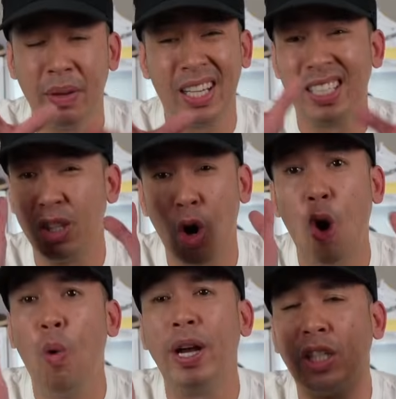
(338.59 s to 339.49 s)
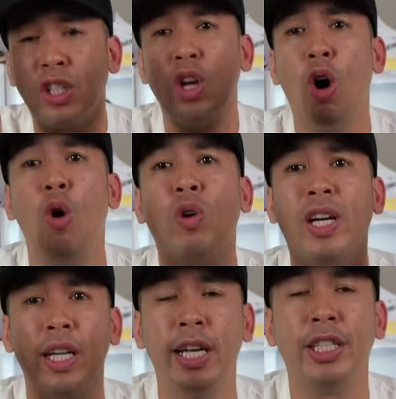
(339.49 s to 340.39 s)
because it's always so
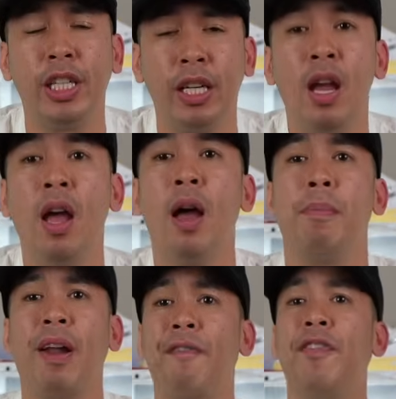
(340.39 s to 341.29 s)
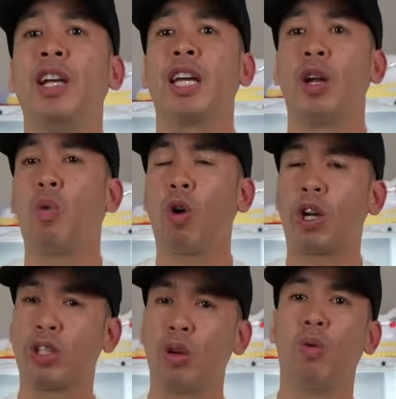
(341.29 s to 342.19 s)
glitchy. But I feel like it
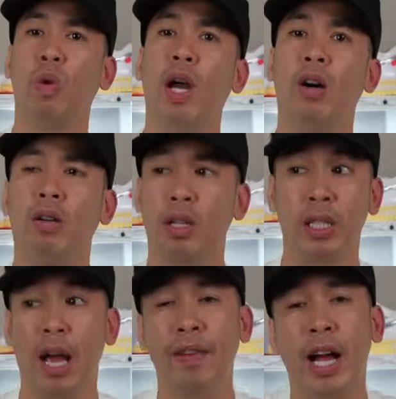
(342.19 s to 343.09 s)
works so well, because I've